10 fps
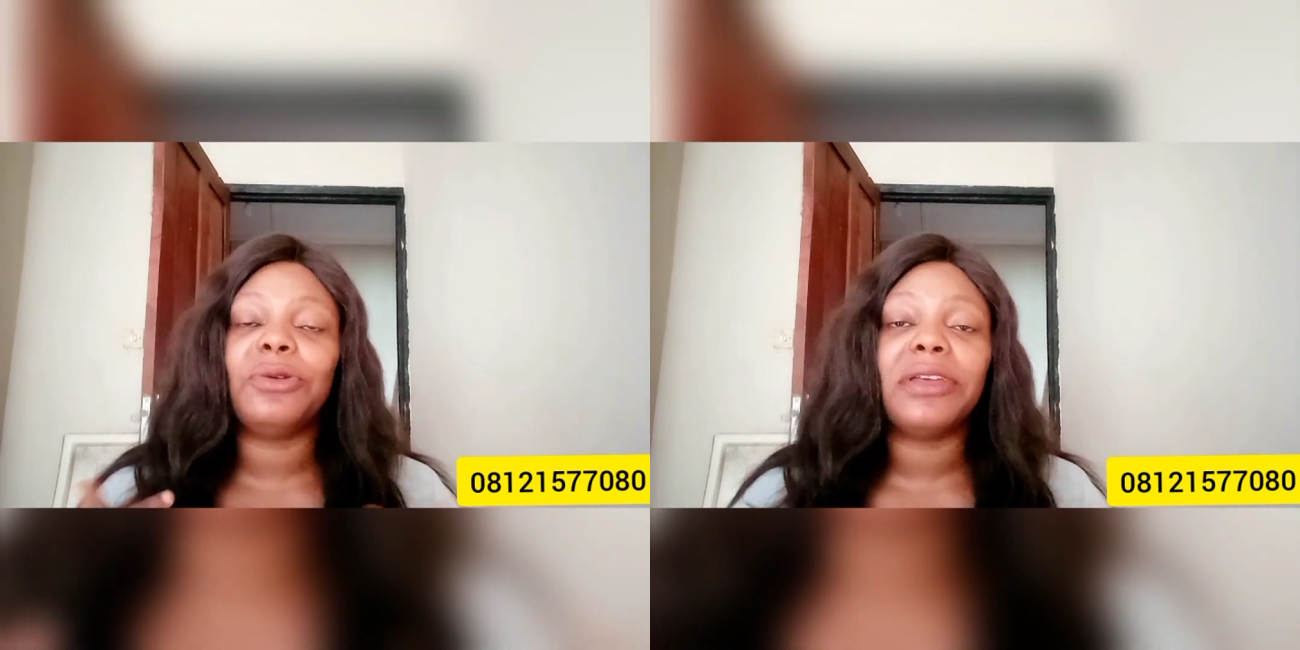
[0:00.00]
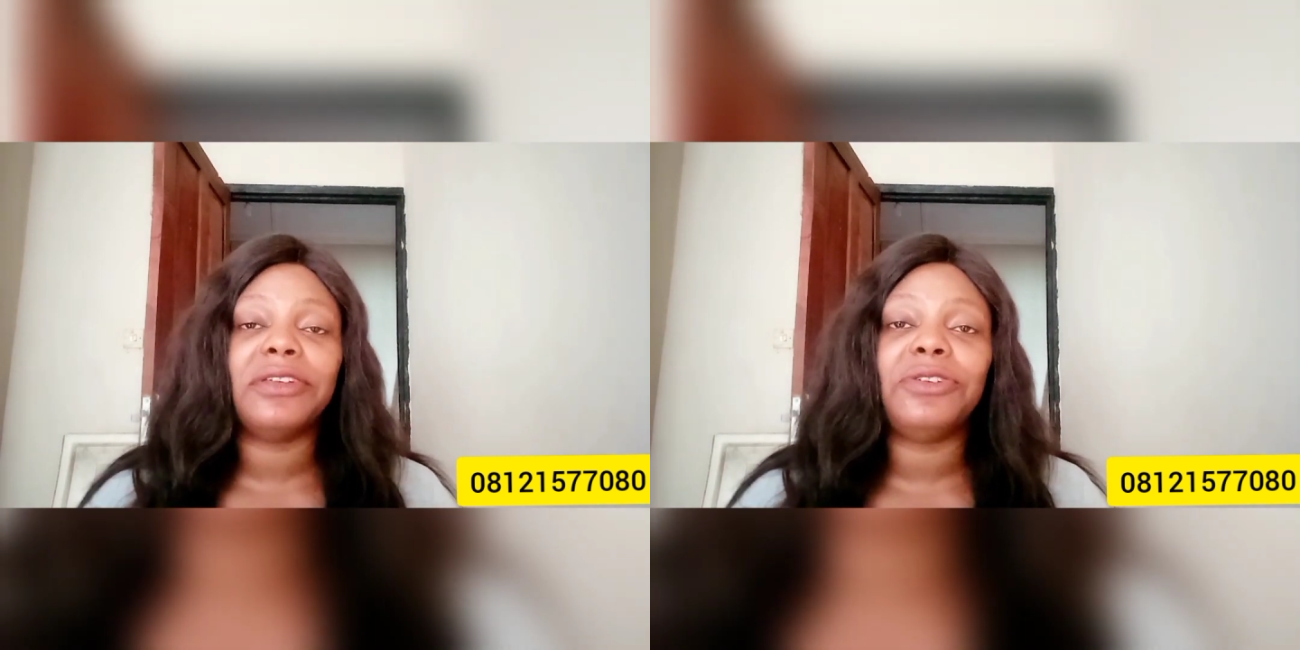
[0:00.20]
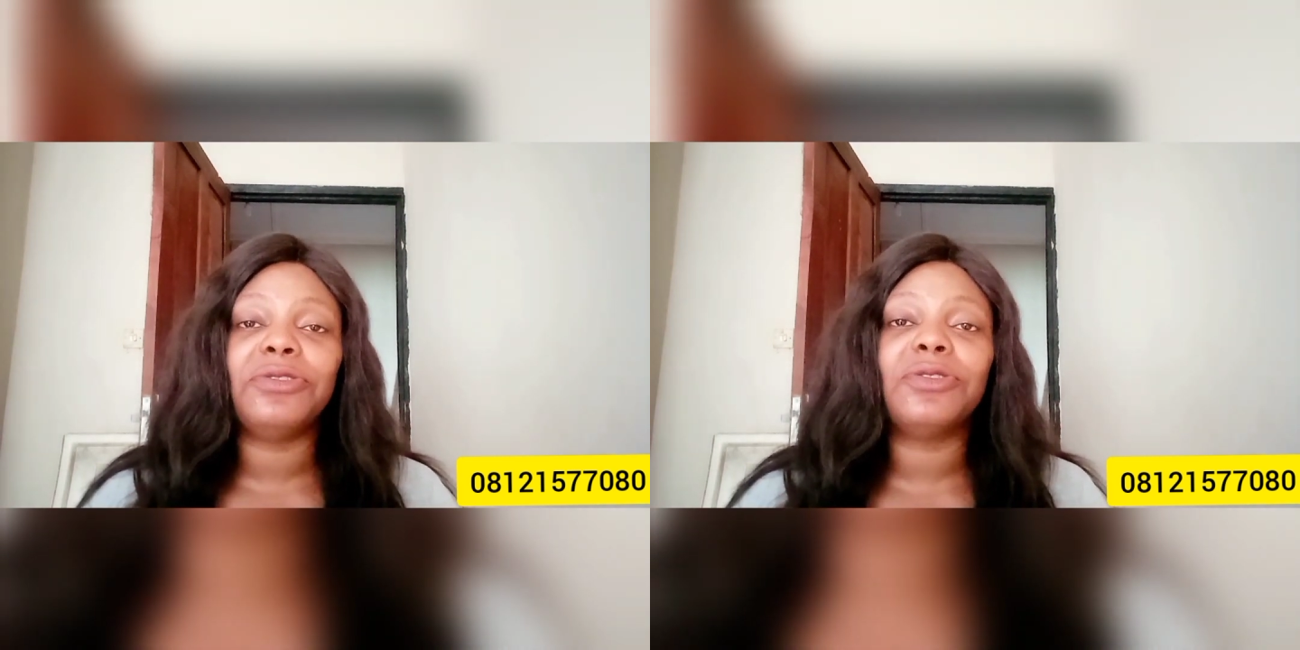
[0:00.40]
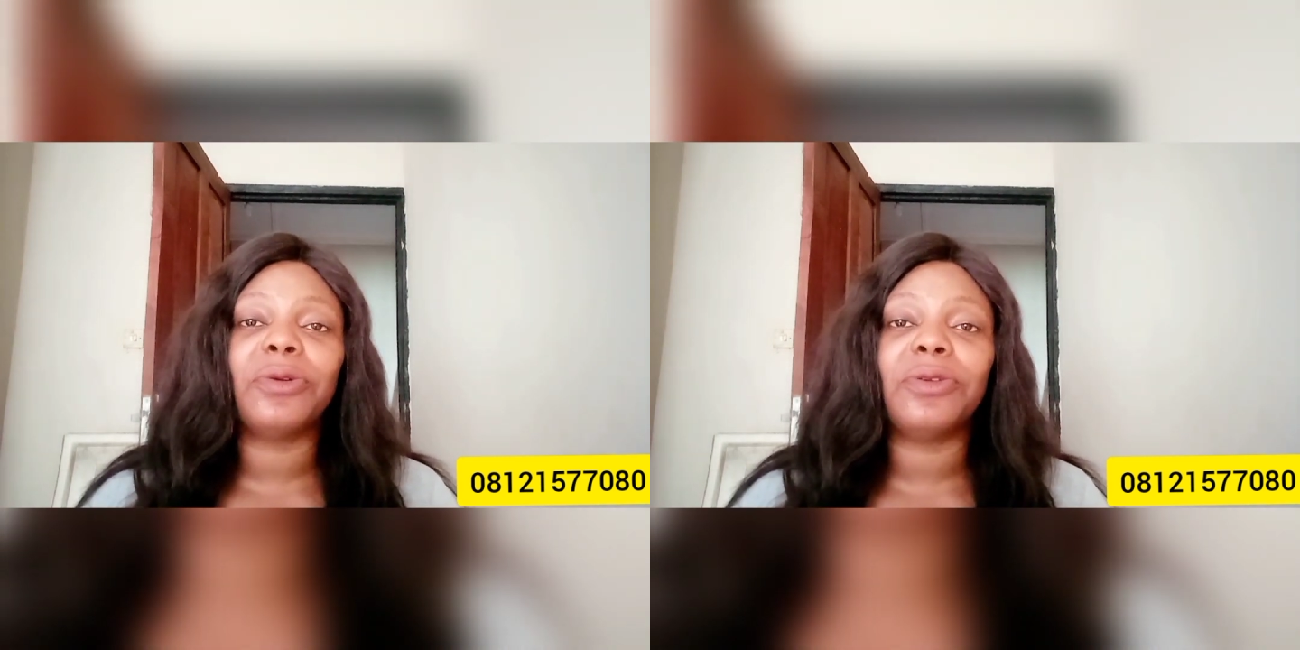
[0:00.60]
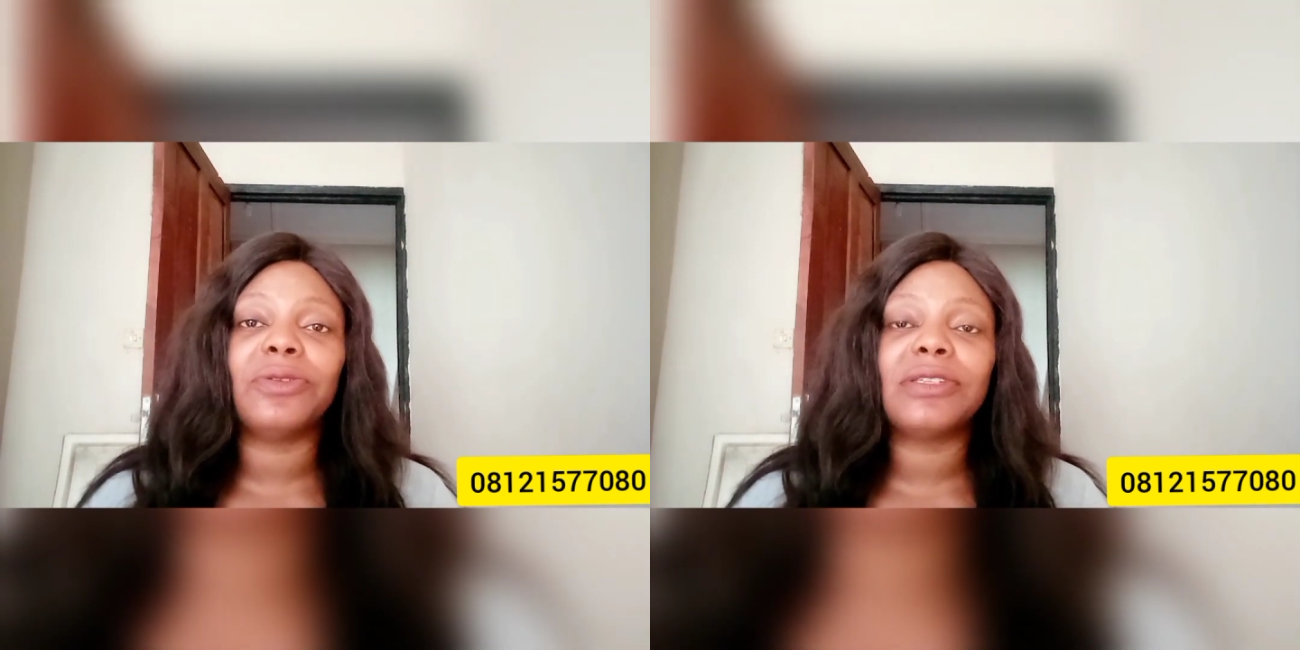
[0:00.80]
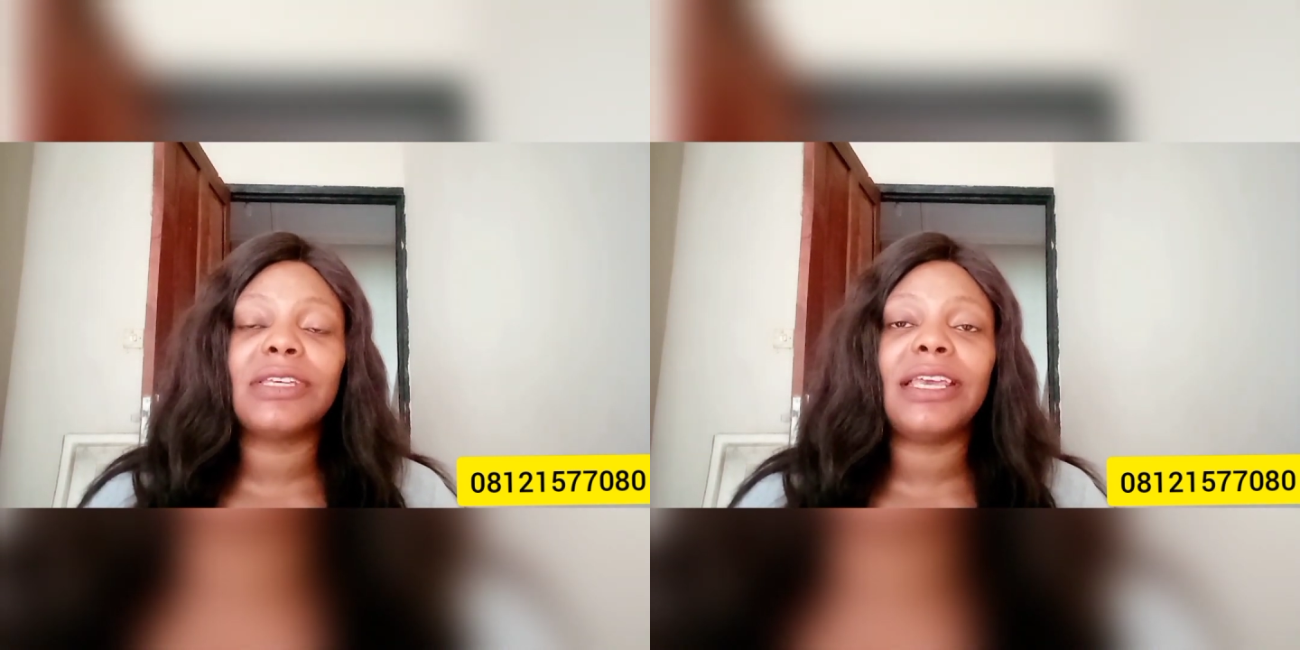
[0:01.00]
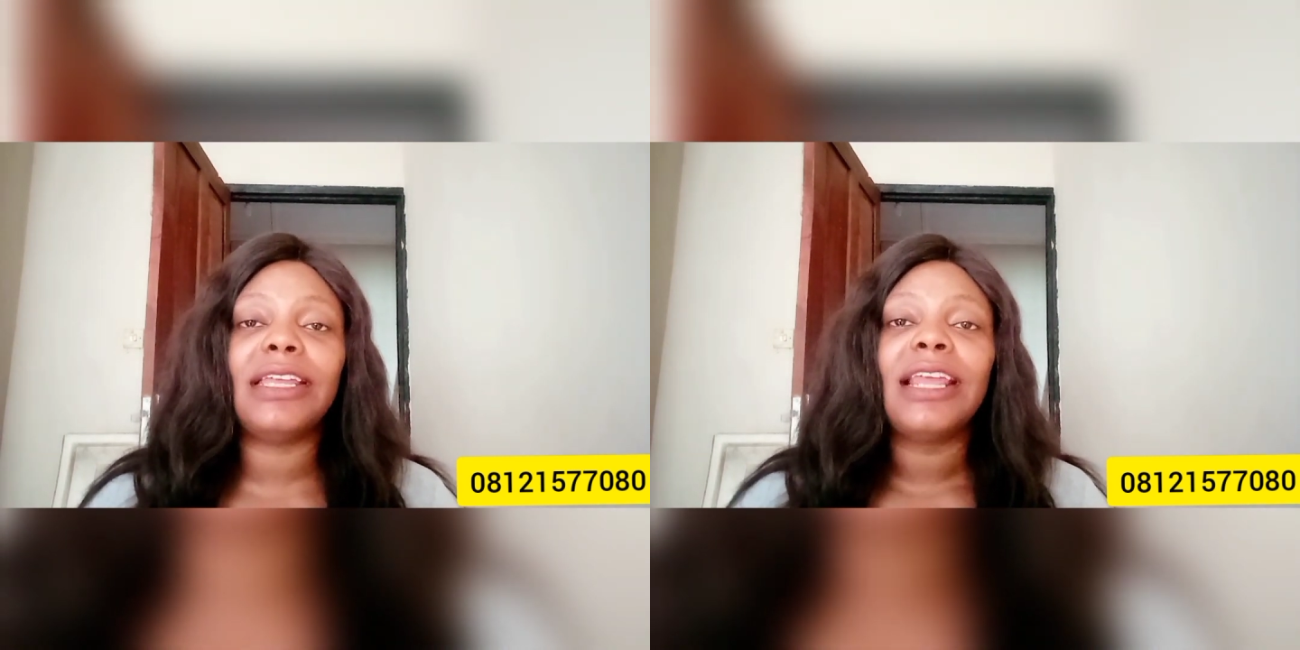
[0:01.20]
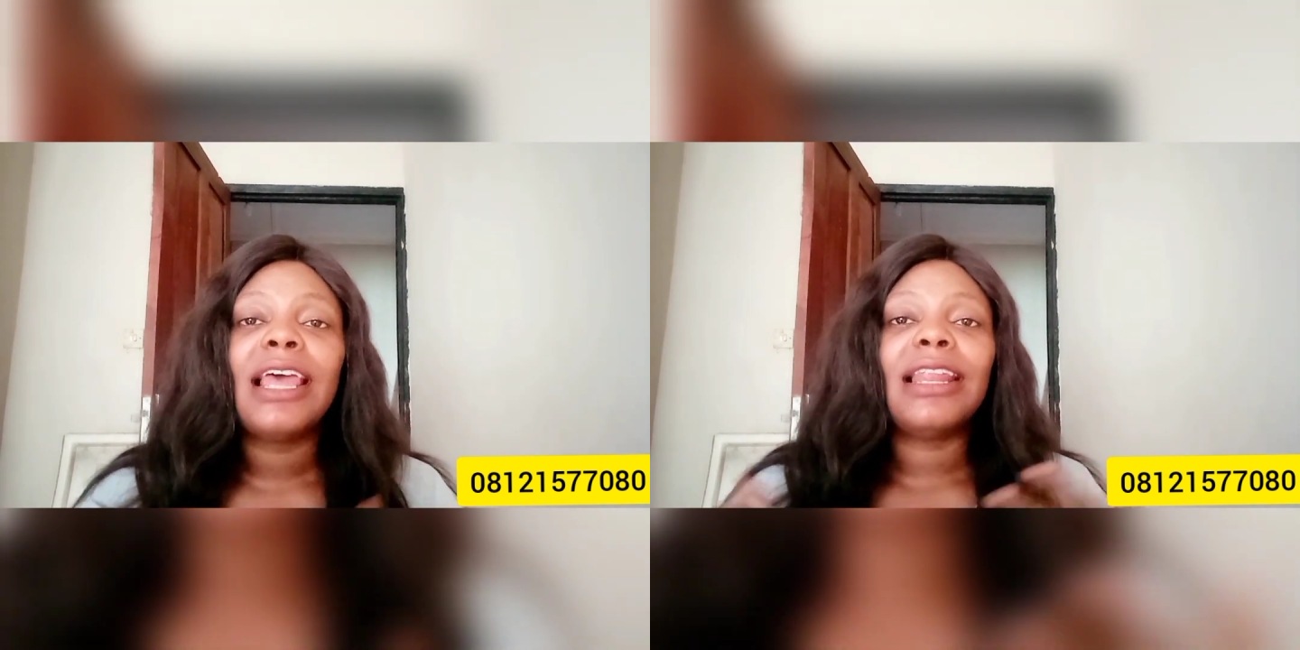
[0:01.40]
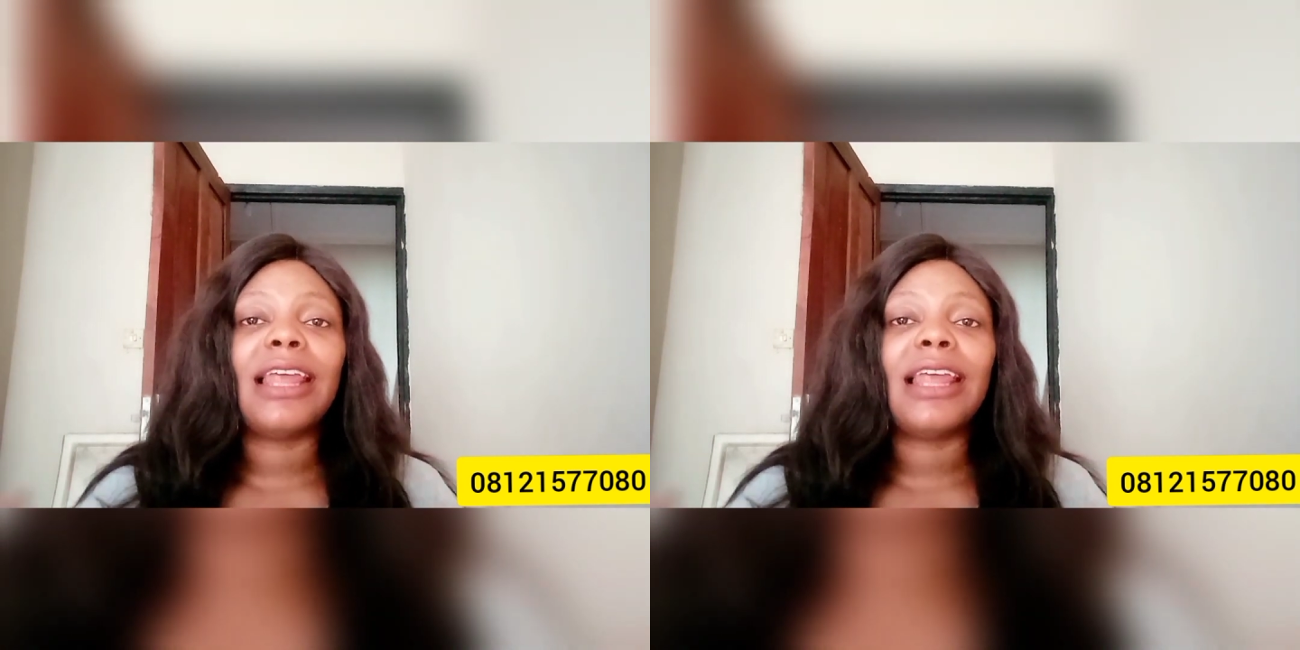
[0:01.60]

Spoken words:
you can use on your skin.